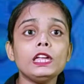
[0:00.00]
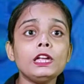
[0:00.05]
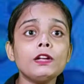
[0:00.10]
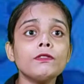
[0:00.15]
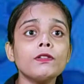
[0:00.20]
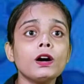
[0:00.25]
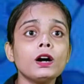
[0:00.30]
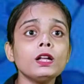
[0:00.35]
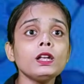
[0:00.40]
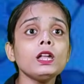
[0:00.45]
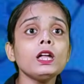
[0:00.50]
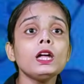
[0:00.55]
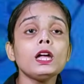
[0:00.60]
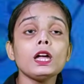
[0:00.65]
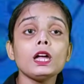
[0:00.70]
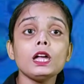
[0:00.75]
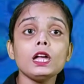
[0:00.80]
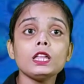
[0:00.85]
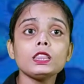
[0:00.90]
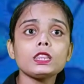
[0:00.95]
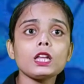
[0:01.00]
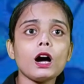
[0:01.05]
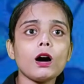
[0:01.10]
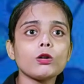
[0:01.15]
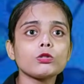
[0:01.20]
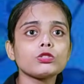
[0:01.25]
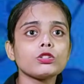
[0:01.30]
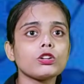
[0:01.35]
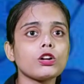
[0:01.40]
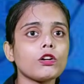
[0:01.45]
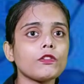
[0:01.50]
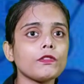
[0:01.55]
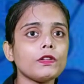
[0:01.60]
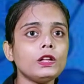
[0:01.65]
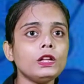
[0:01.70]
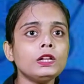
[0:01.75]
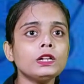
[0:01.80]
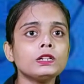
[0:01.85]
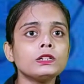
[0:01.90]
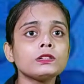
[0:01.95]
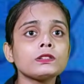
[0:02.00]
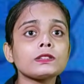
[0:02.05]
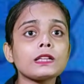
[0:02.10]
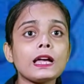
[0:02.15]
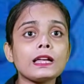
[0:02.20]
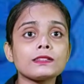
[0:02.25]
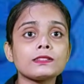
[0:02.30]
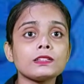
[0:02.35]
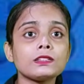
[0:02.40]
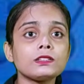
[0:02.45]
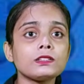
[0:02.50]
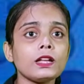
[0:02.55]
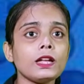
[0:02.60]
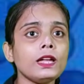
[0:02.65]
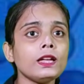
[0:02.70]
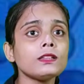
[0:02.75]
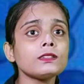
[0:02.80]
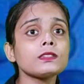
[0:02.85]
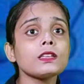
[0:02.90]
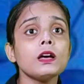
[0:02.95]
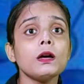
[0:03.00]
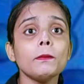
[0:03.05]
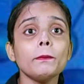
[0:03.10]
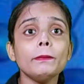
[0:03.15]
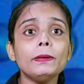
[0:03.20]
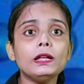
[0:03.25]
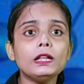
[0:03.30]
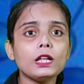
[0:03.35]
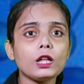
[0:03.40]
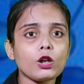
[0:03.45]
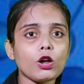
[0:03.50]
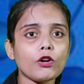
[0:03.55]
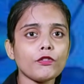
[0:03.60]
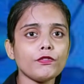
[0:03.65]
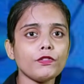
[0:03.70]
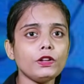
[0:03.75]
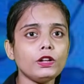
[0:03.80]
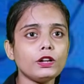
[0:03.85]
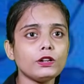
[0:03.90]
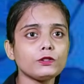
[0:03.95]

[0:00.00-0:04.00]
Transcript: even in thousands of years, as it takes millions of